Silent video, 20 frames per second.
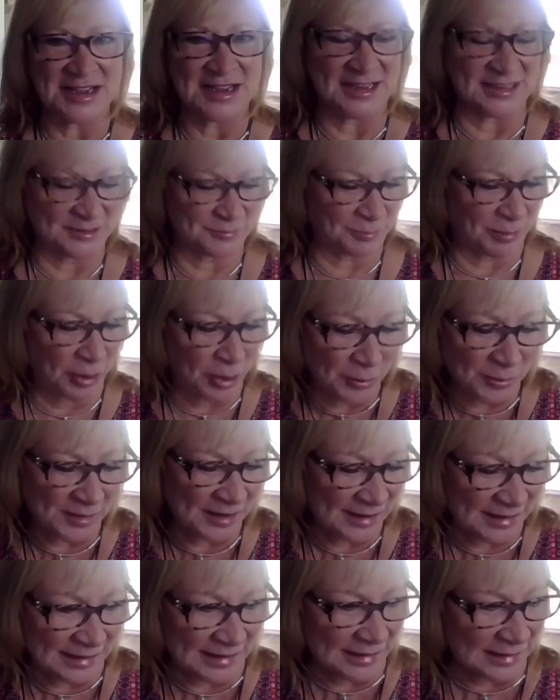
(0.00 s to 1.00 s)
it's
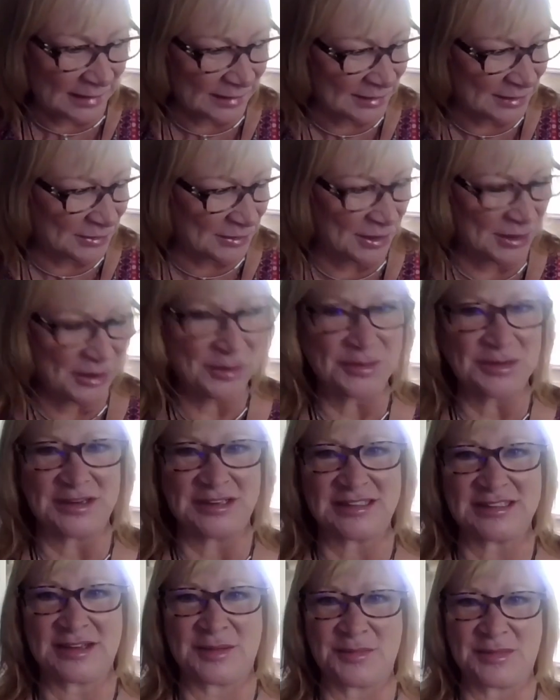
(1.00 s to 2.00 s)
permanent ink, and
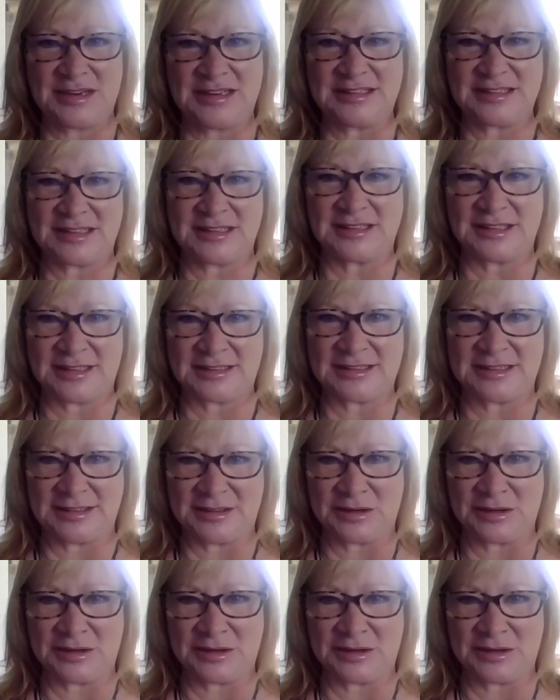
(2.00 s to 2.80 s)
it's somebody's collecting a